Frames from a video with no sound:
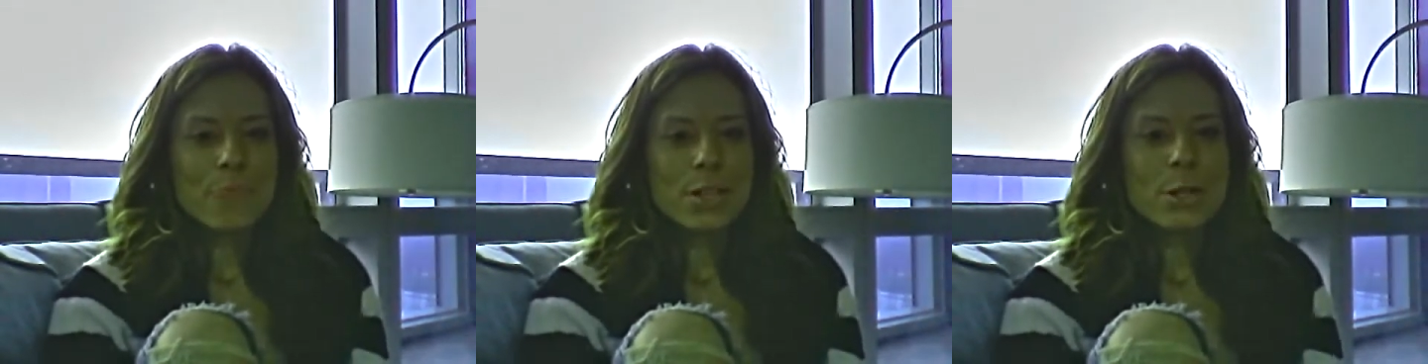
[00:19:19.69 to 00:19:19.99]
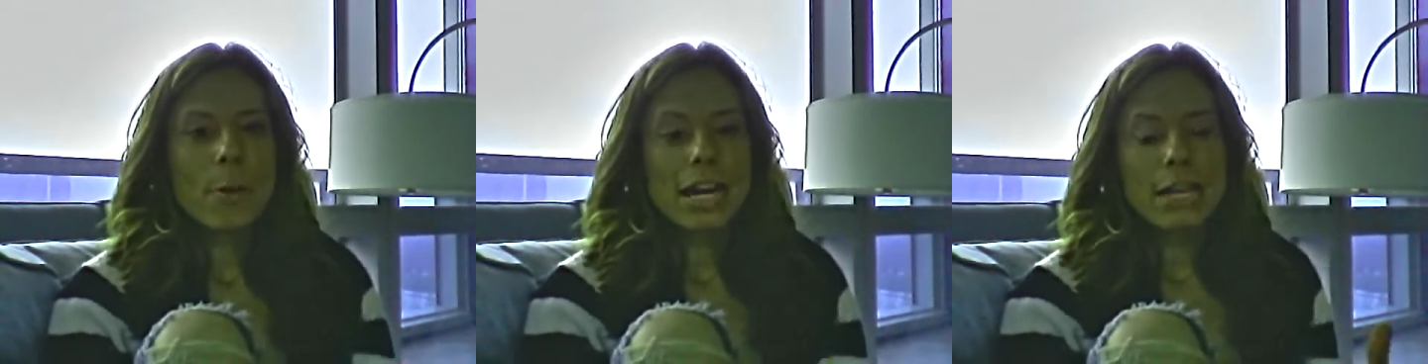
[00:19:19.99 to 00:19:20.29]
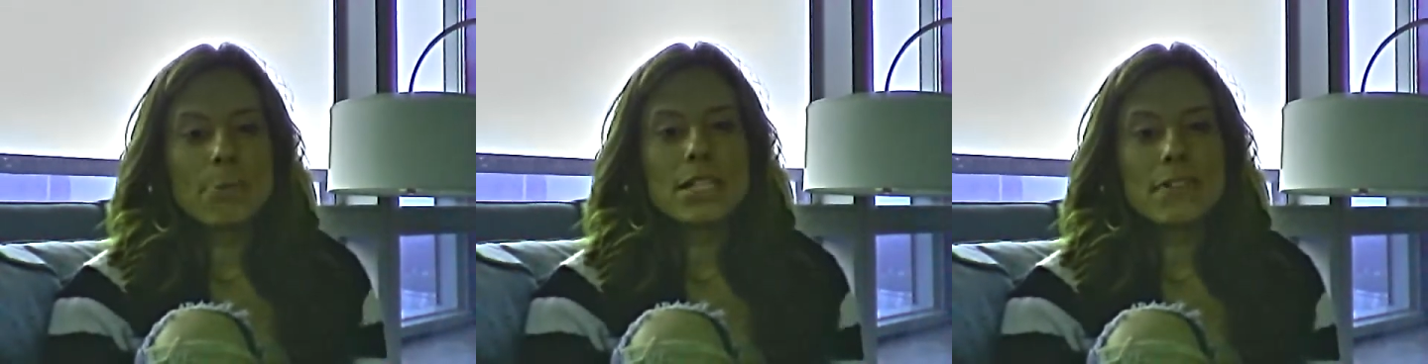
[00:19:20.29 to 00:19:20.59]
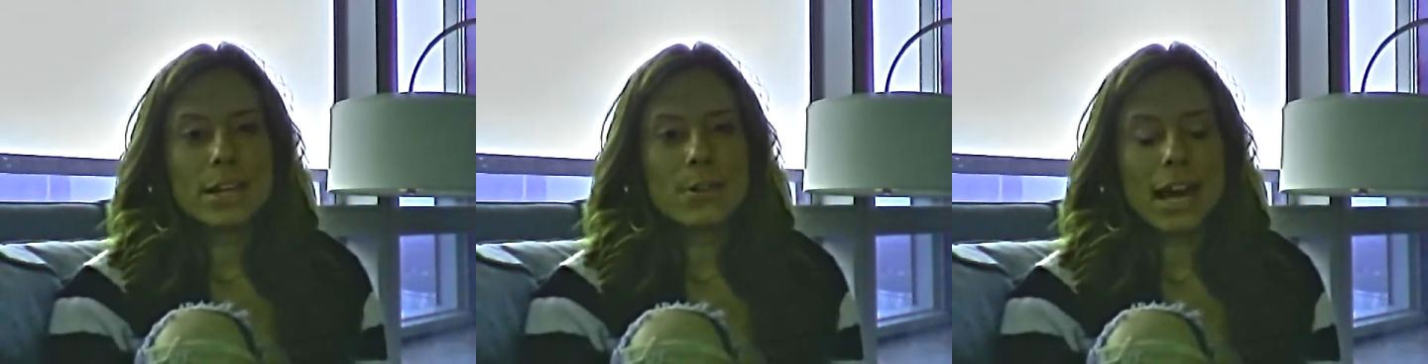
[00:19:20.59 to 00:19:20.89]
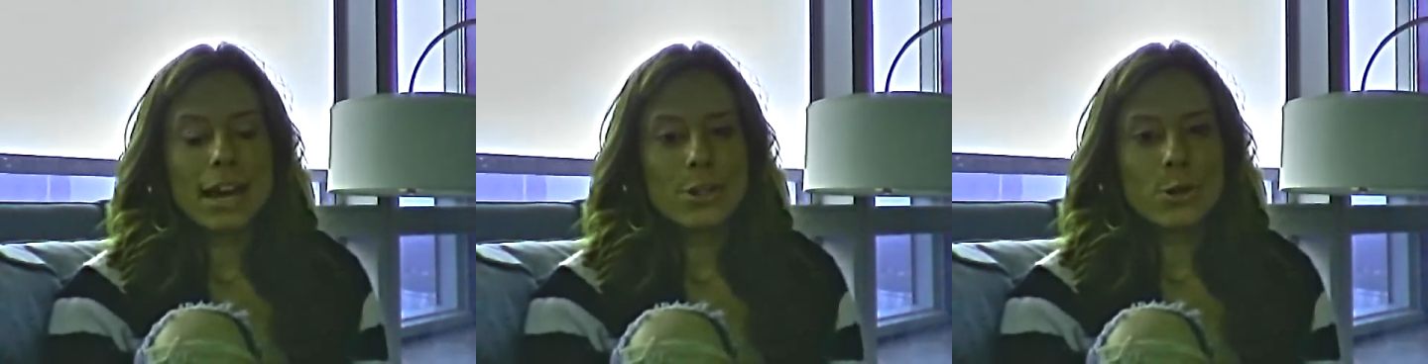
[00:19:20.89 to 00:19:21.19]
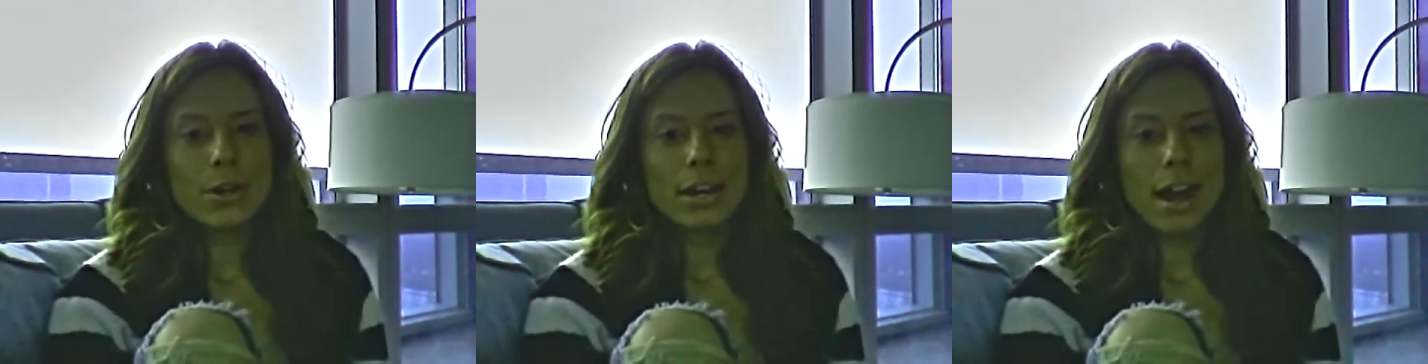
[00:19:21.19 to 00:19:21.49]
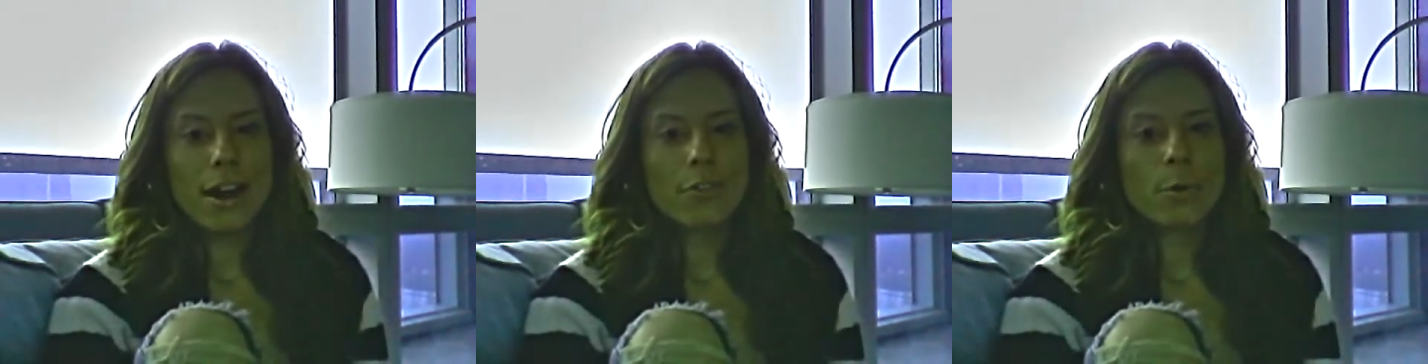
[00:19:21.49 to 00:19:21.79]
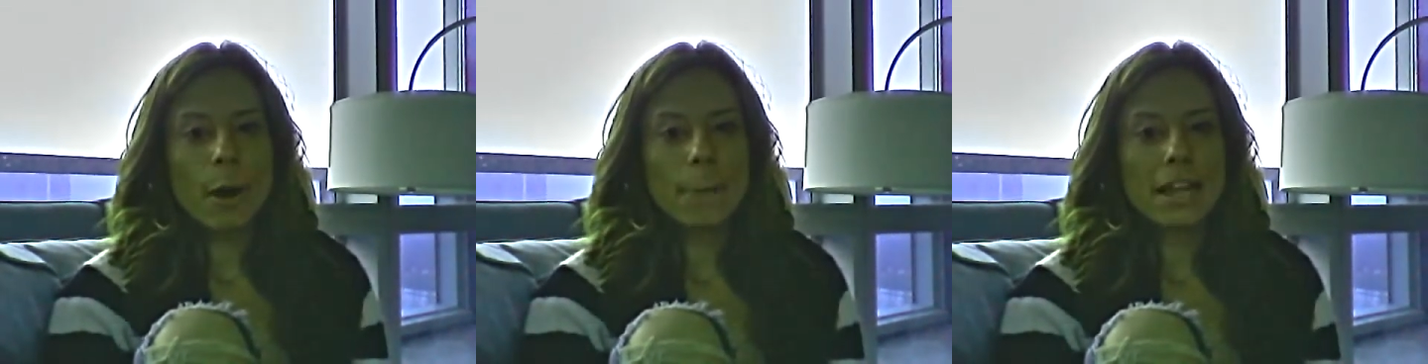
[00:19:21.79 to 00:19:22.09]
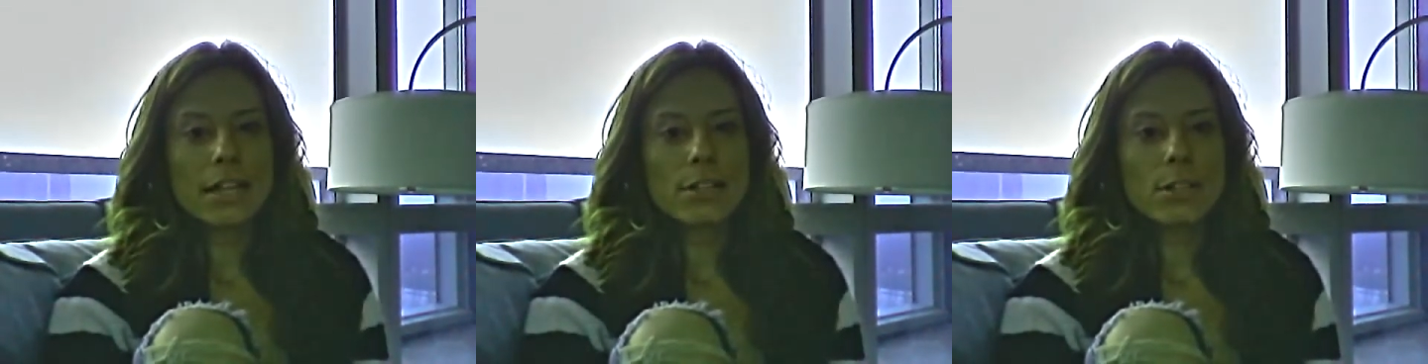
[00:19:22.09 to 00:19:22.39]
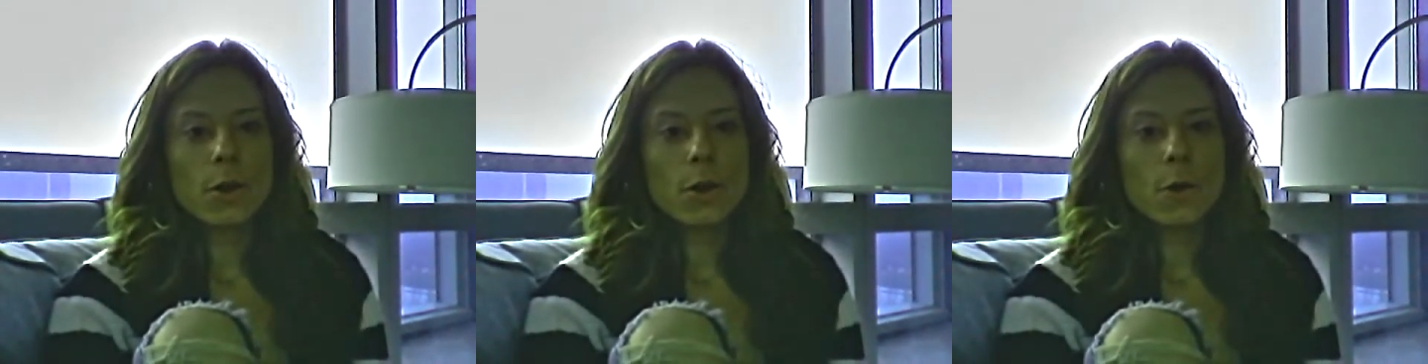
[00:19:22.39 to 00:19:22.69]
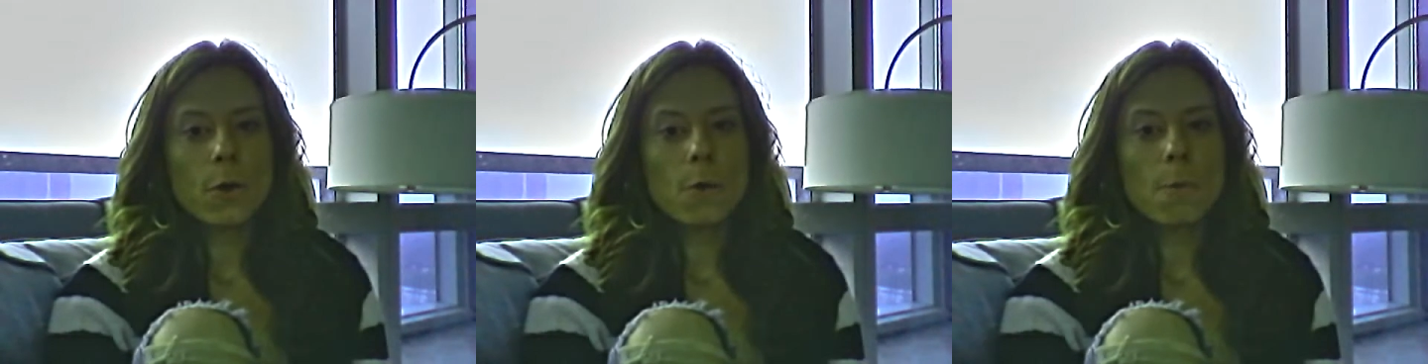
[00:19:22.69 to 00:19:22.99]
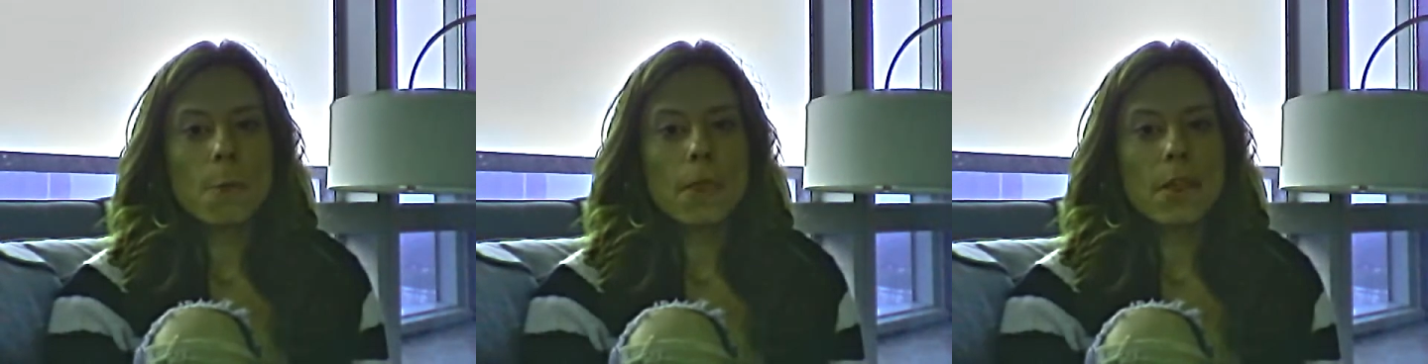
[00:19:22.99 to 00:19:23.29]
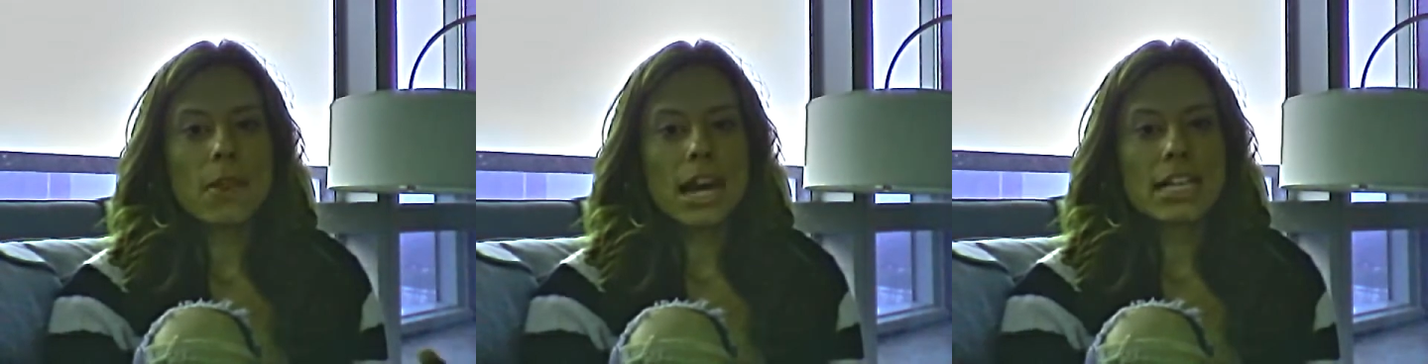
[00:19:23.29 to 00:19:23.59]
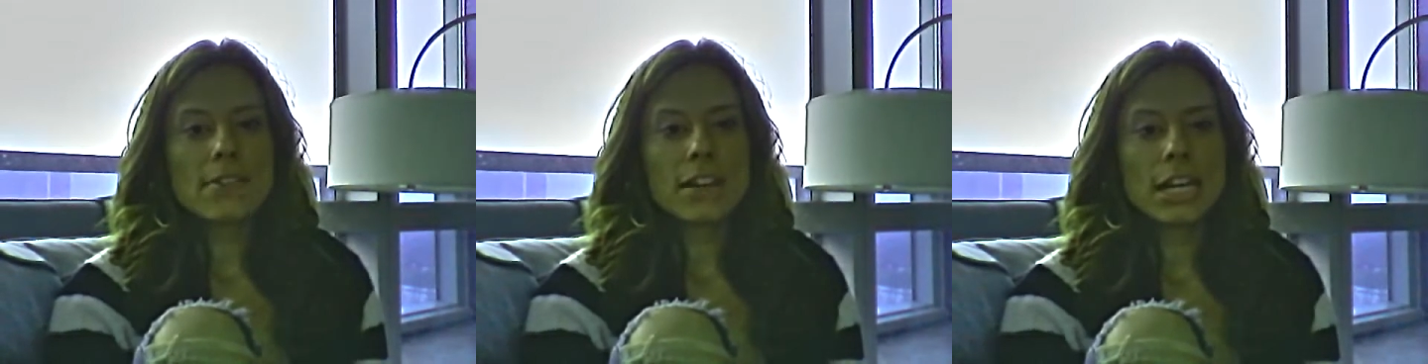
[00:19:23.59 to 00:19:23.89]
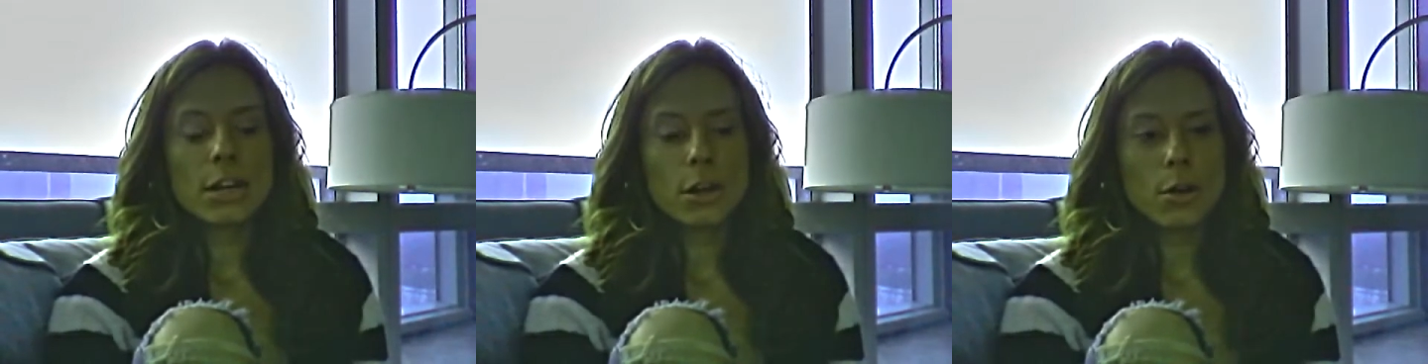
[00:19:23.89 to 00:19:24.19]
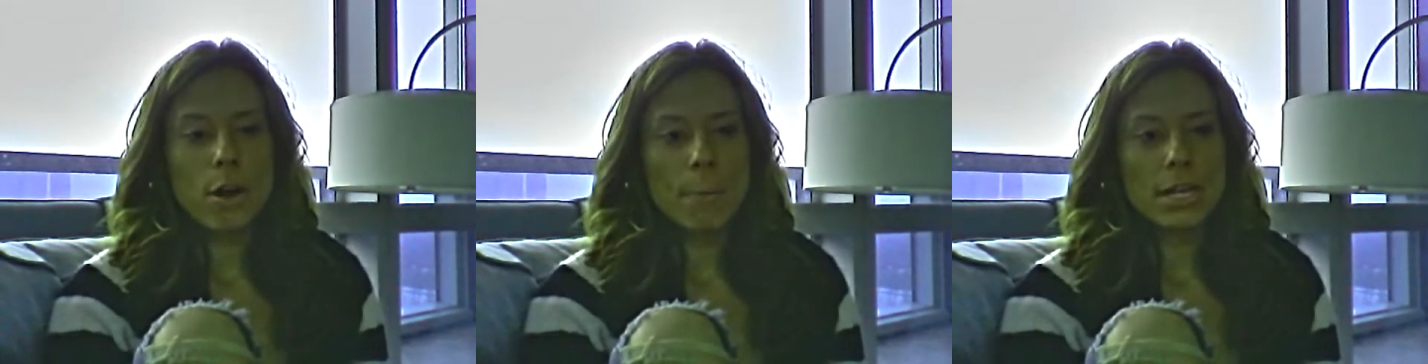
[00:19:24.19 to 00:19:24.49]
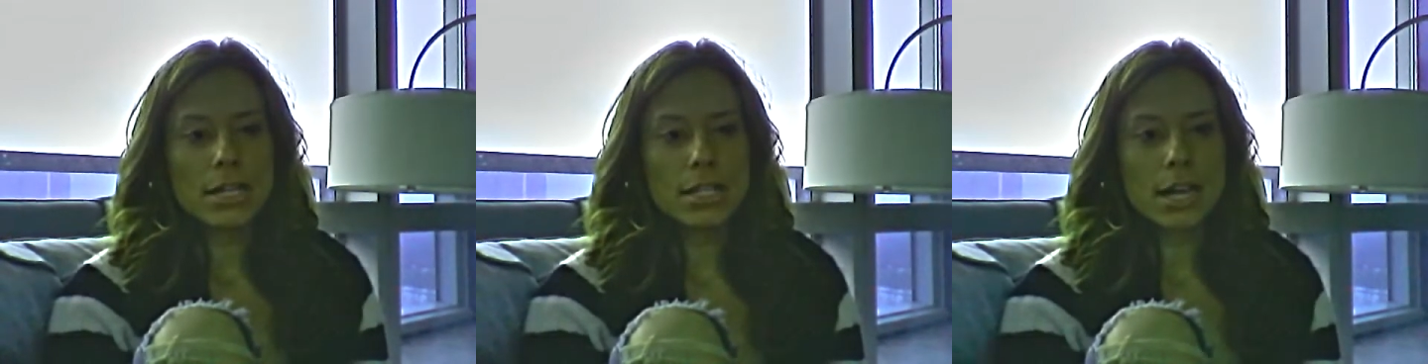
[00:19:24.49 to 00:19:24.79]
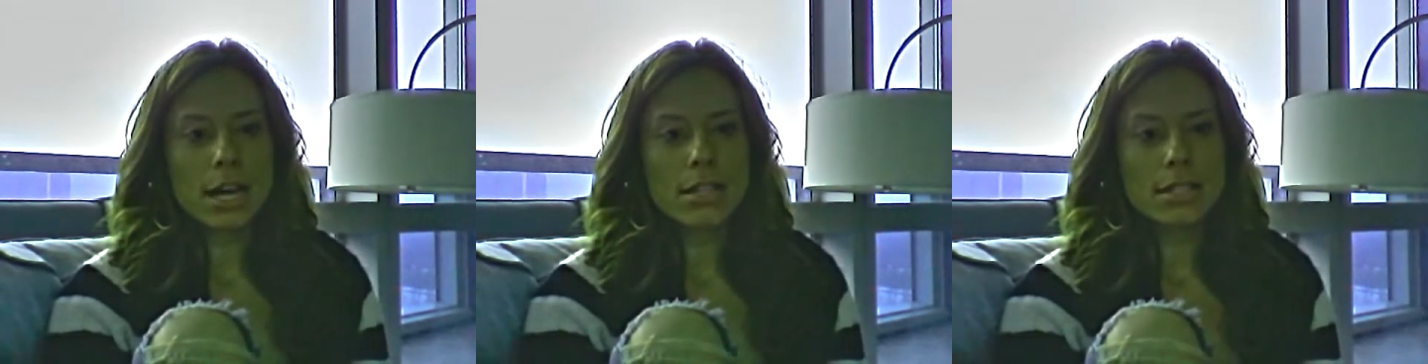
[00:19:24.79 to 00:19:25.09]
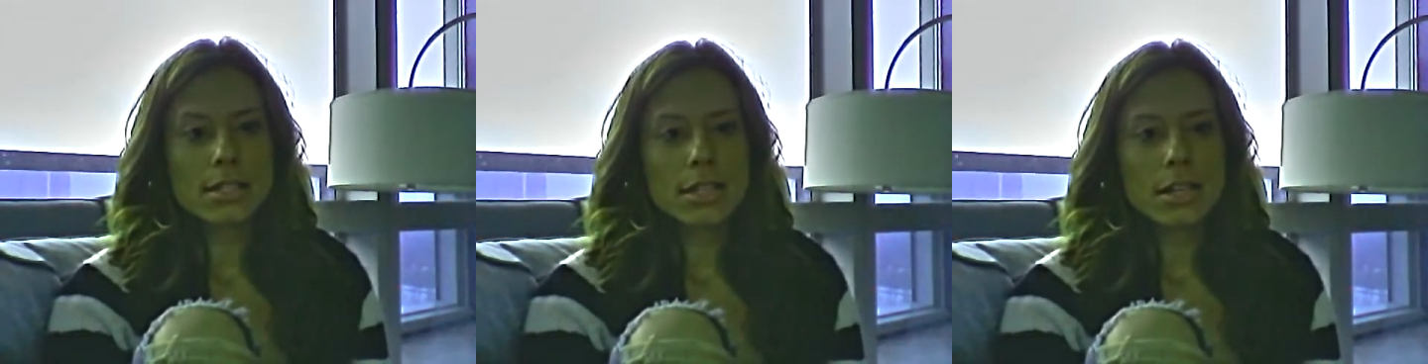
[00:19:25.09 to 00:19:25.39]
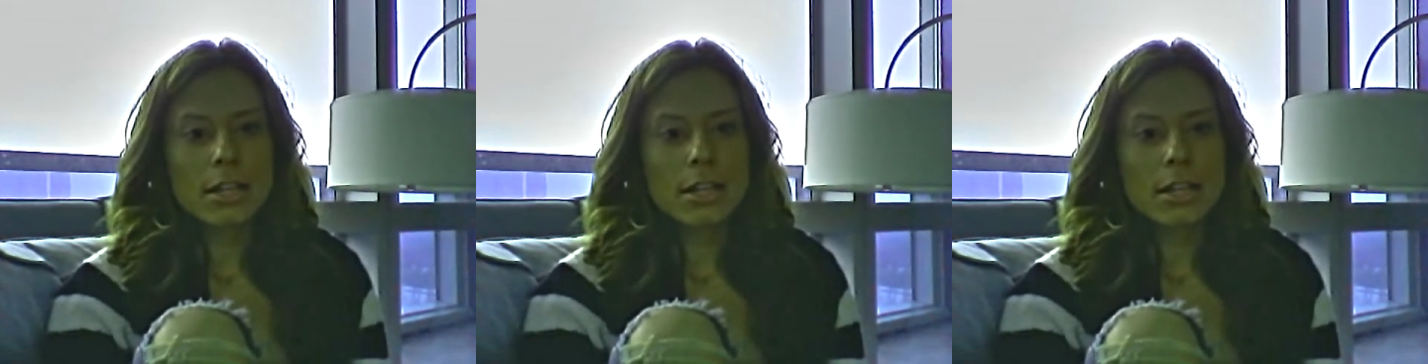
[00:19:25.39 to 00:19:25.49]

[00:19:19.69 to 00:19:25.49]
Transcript: So I want to keep these videos kind of short and not overwhelming. So the next video, I'm going to discuss